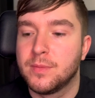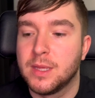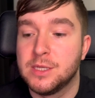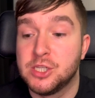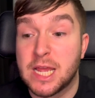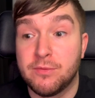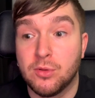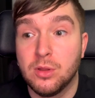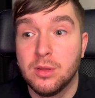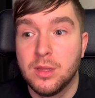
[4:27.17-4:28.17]
in
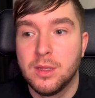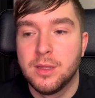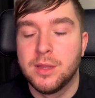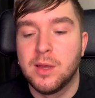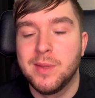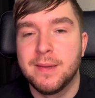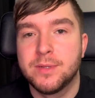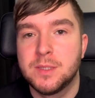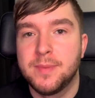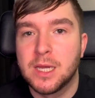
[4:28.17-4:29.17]
general, they'll be able
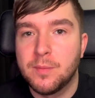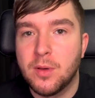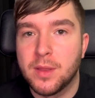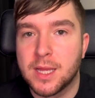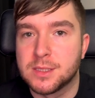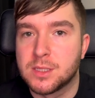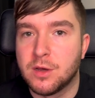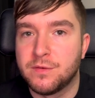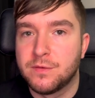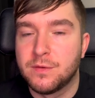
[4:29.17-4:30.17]
to pick up on that
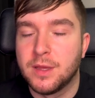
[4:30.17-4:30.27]
stuff